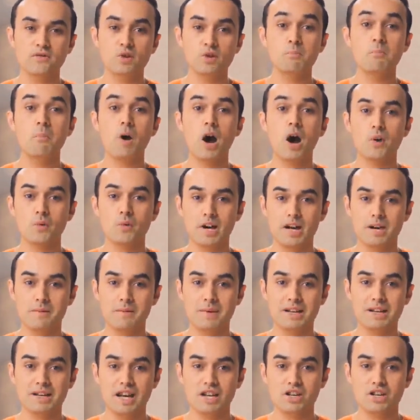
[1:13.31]
my
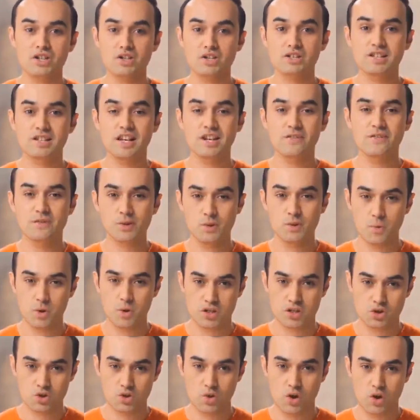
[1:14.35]
recommendations if you want to
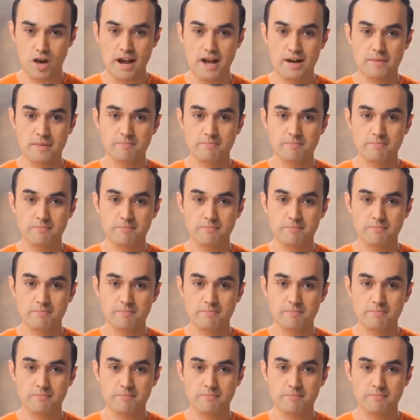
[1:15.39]
try it. So